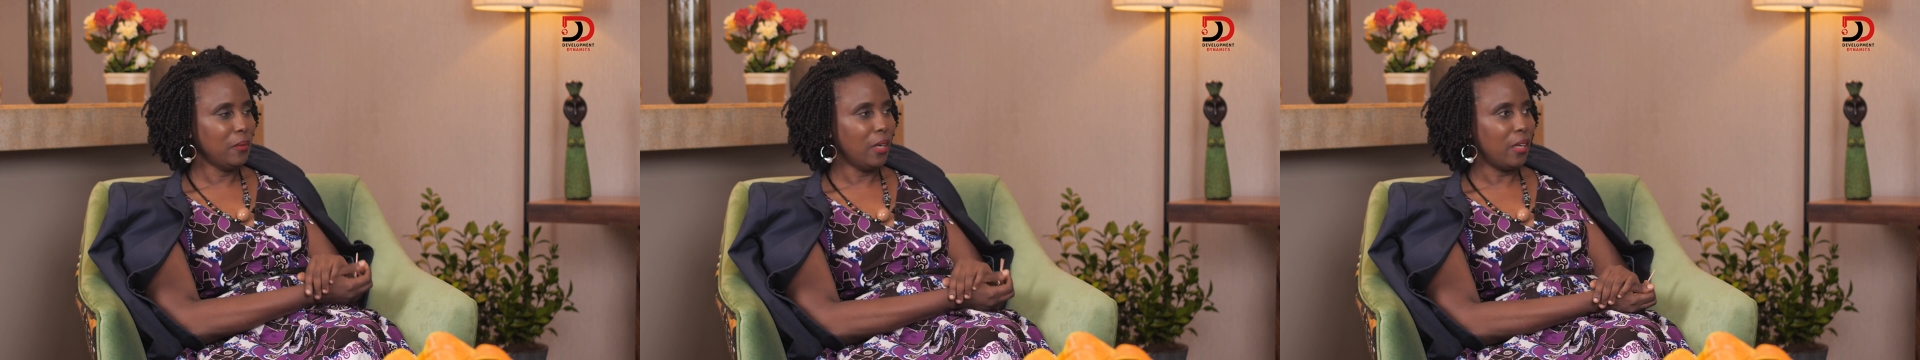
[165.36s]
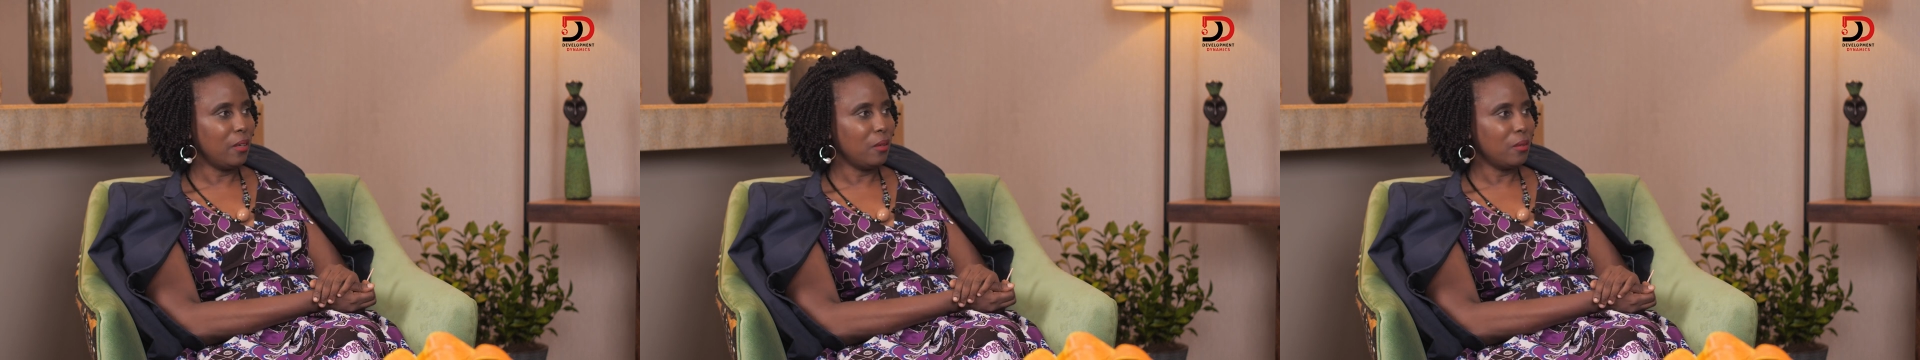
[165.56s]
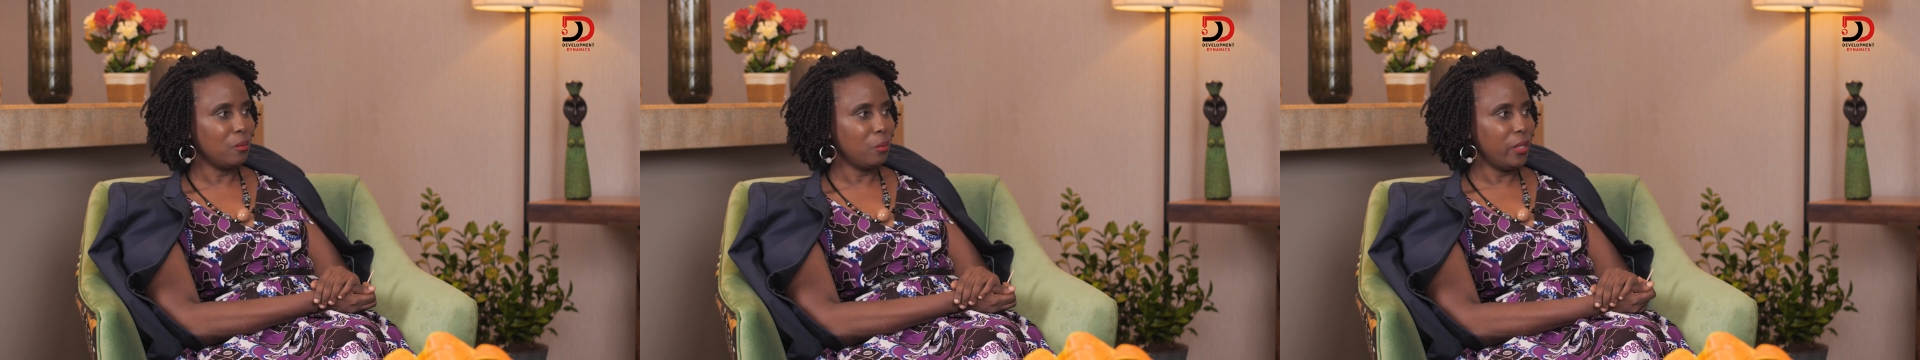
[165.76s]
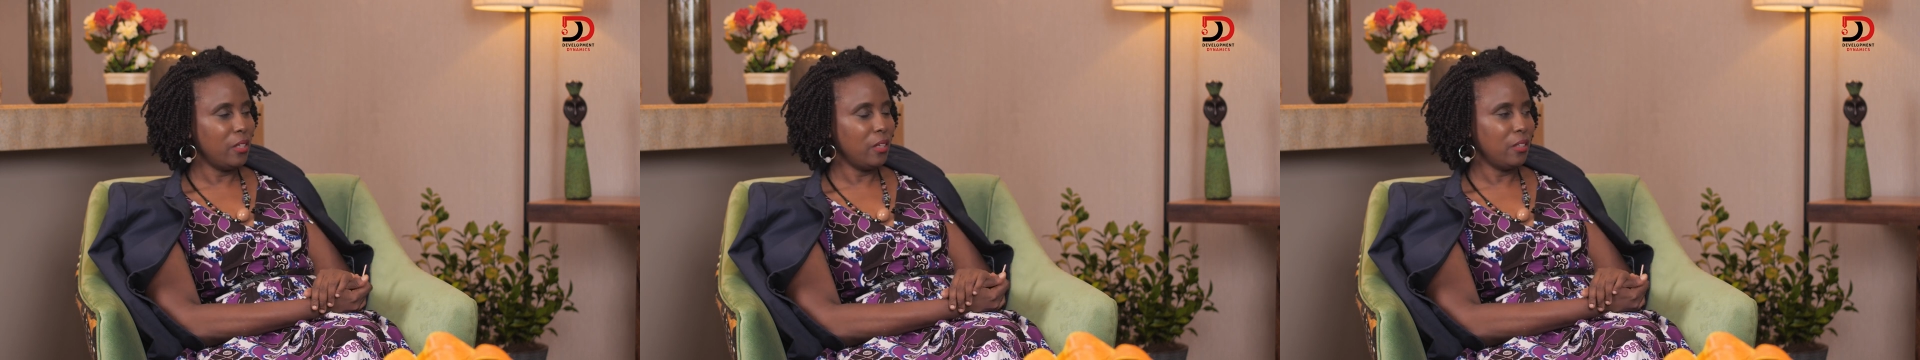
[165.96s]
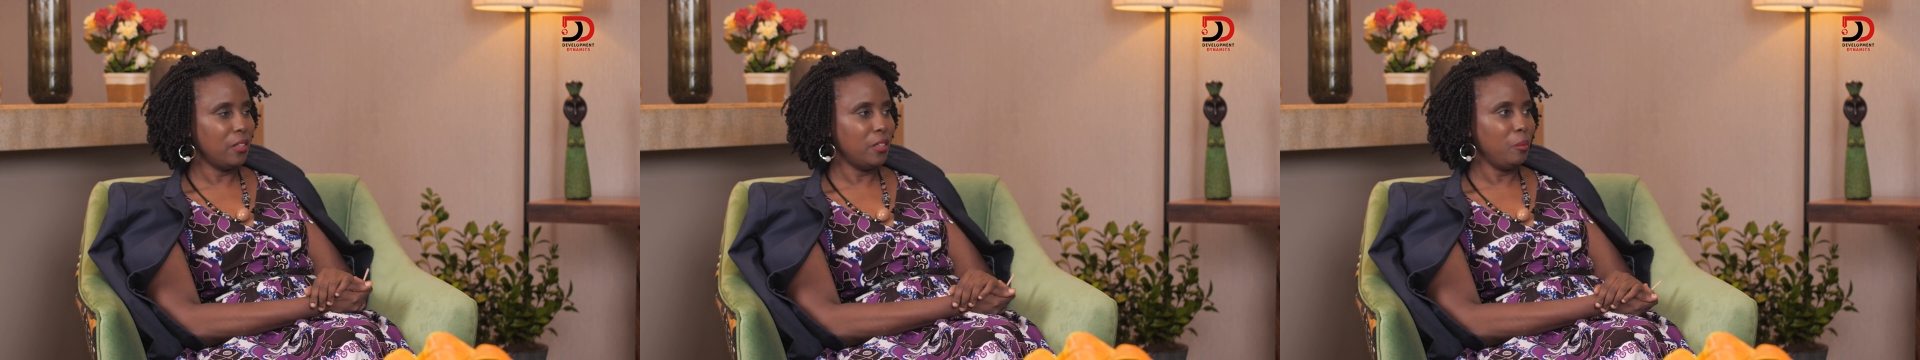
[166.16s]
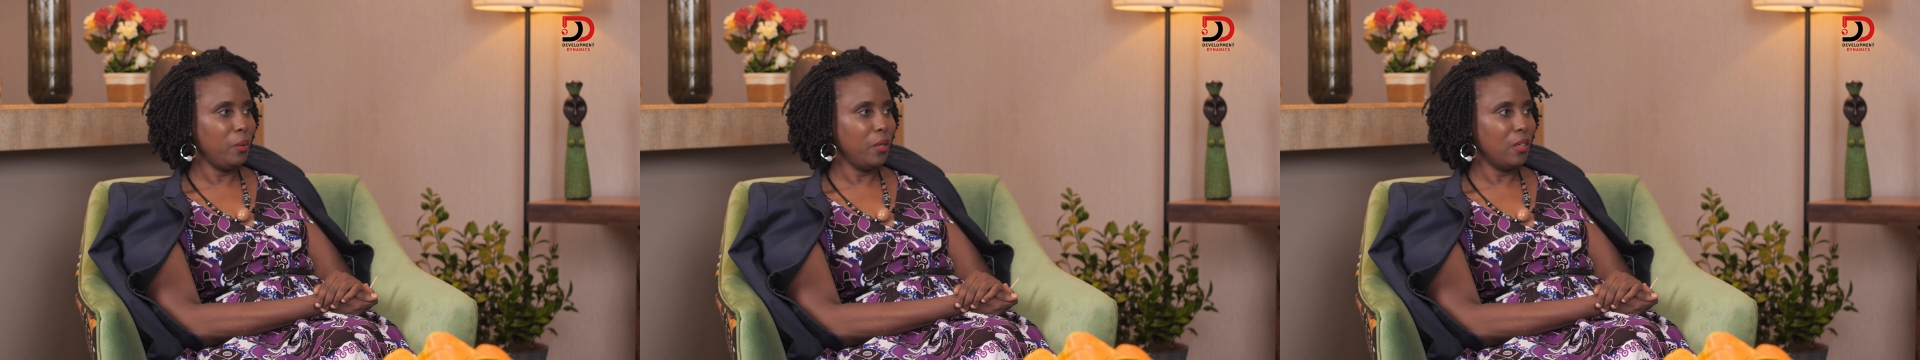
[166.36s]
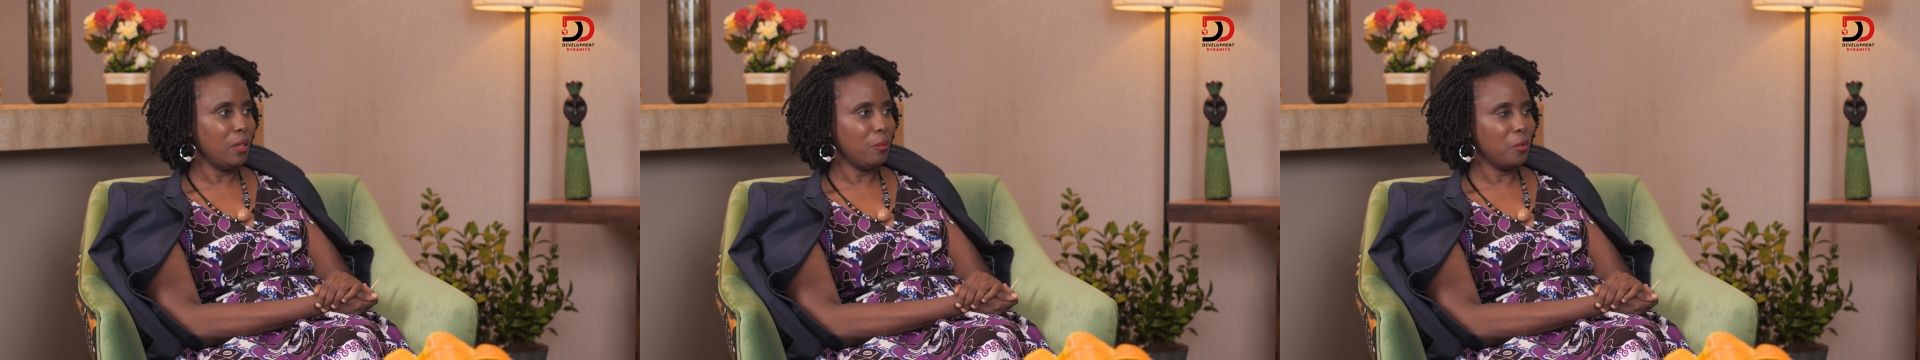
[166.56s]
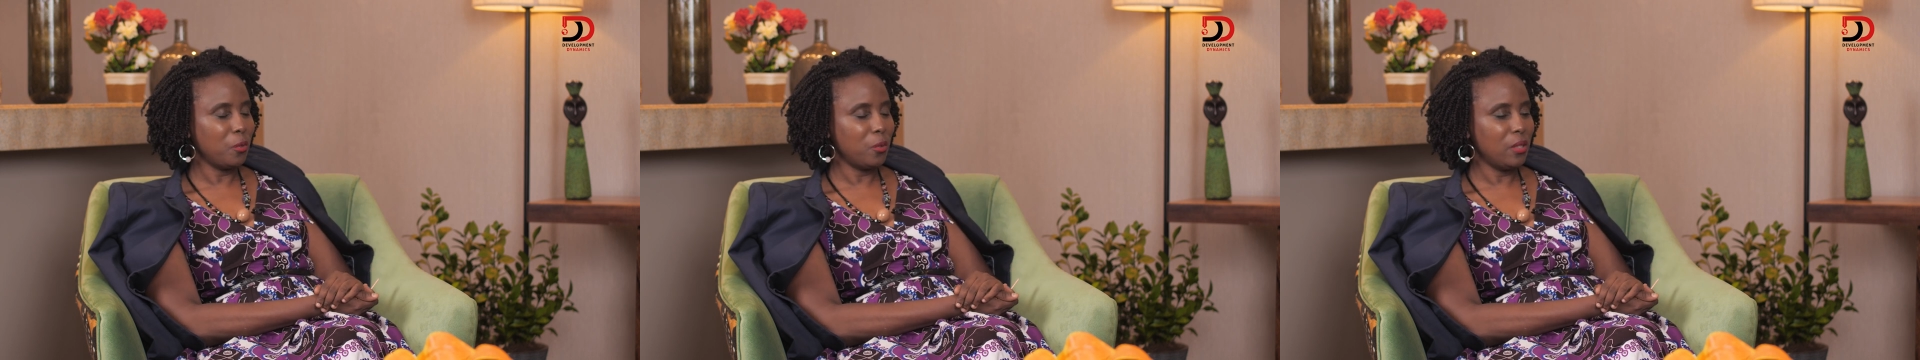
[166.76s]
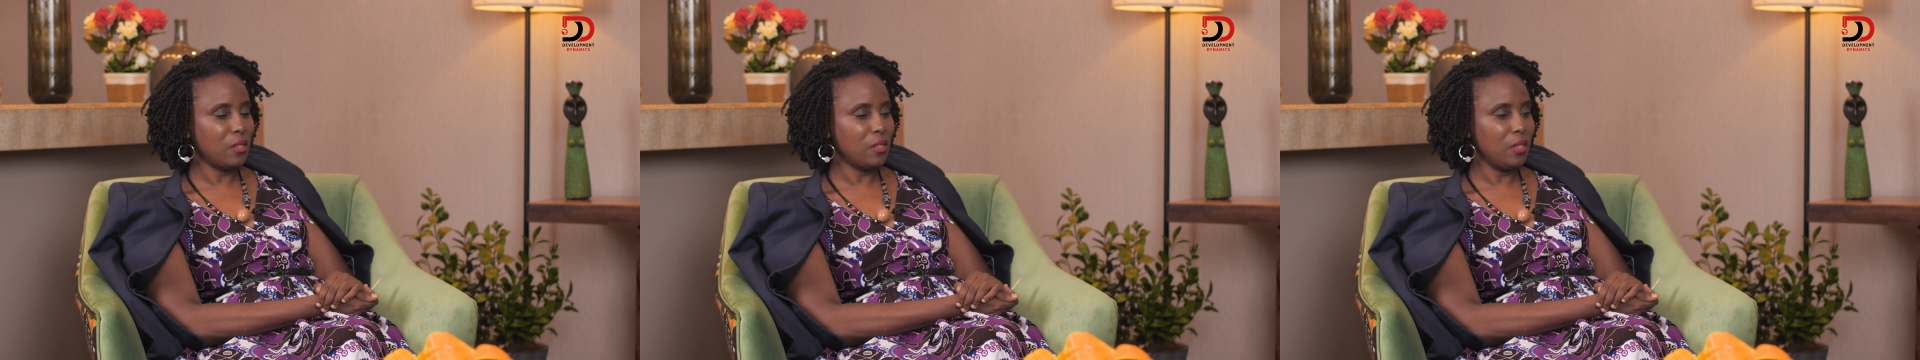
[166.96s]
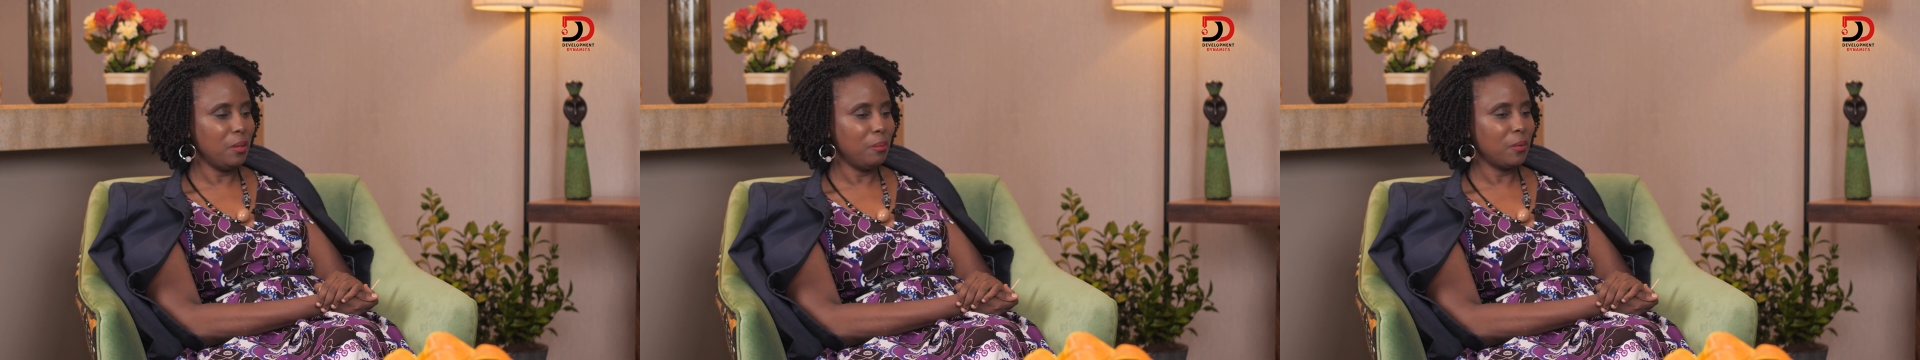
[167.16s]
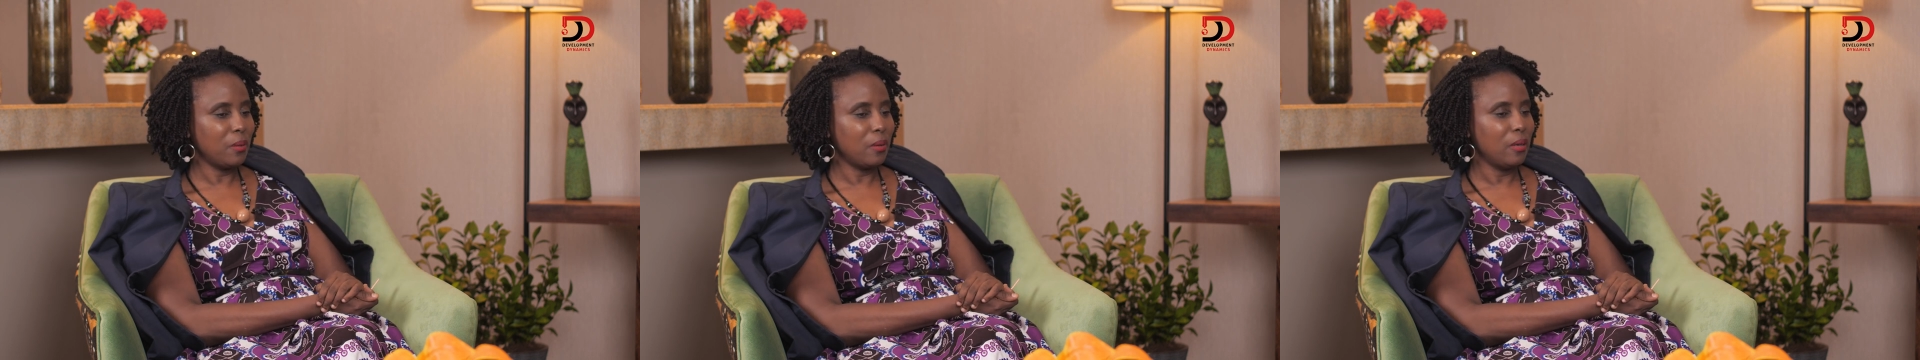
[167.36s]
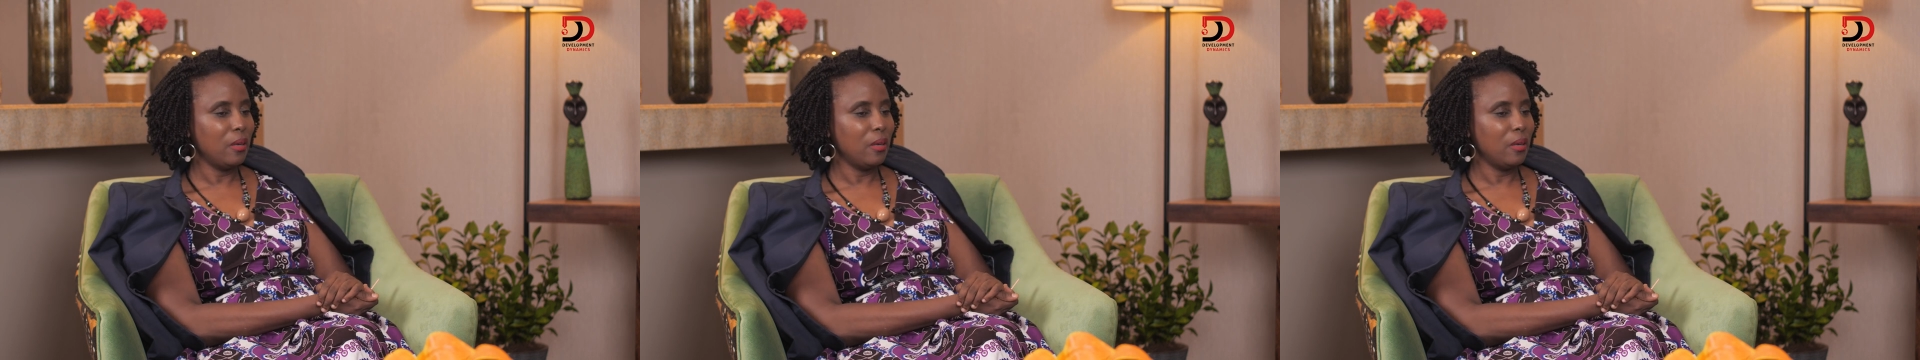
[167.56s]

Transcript: and waiting until midnight before they sleep